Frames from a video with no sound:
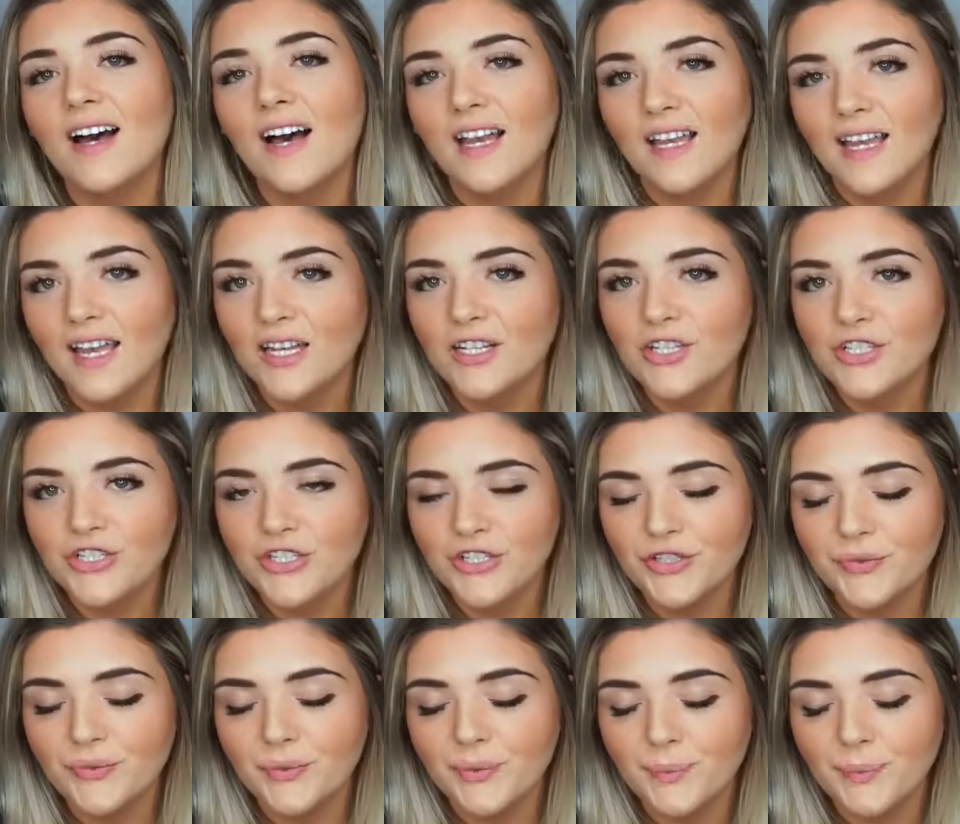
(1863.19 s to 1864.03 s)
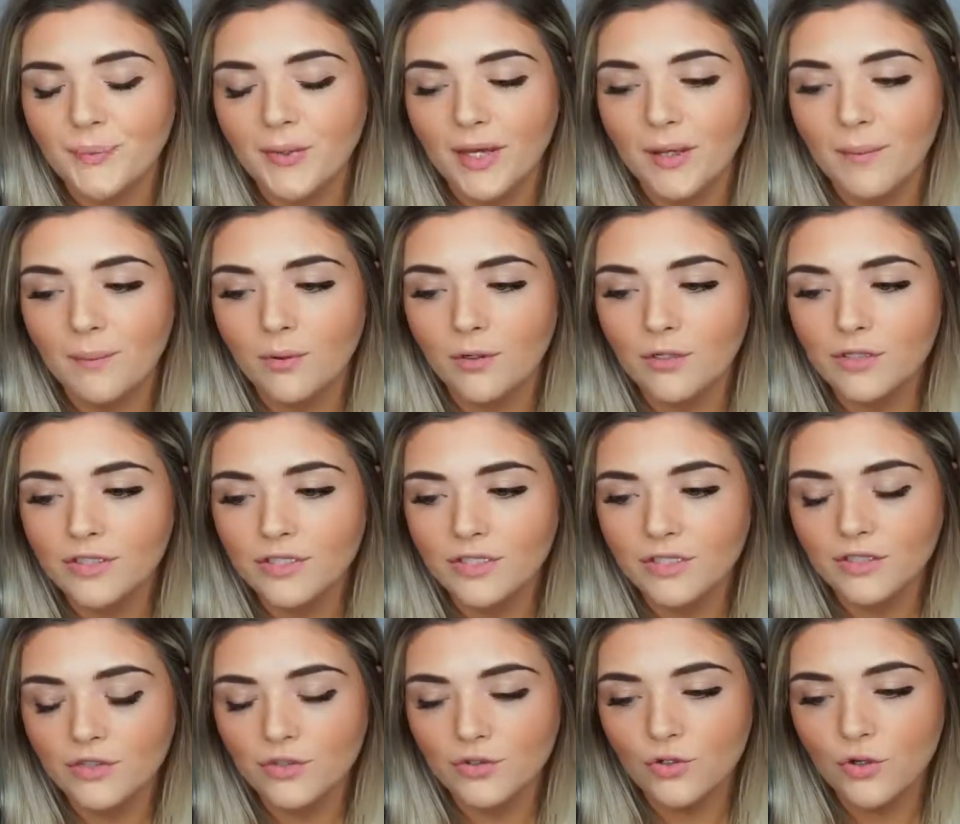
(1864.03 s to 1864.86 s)
I get you. But
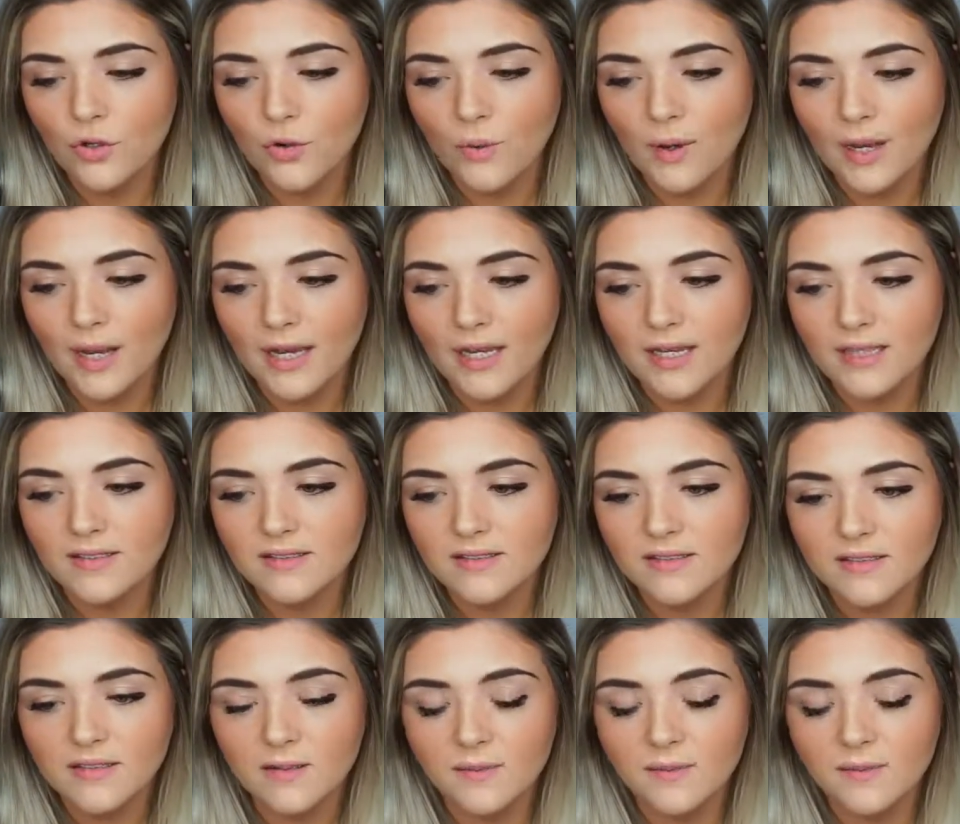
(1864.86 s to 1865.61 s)
portion control wise,